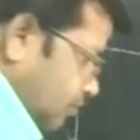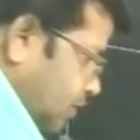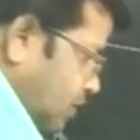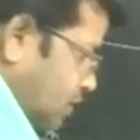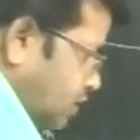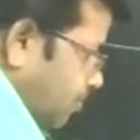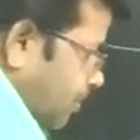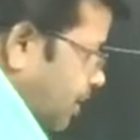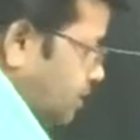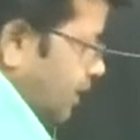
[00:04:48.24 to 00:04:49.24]
this is
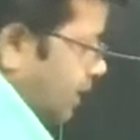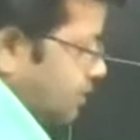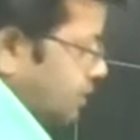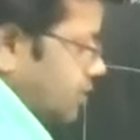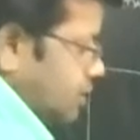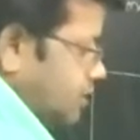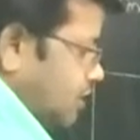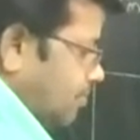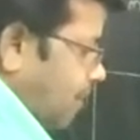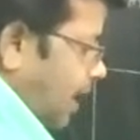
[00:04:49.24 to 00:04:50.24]
major axis, this
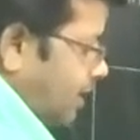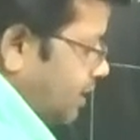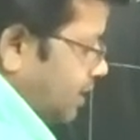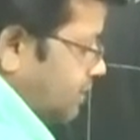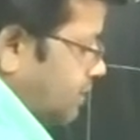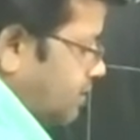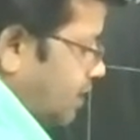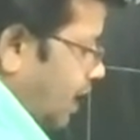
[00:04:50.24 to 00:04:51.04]
is minor axis,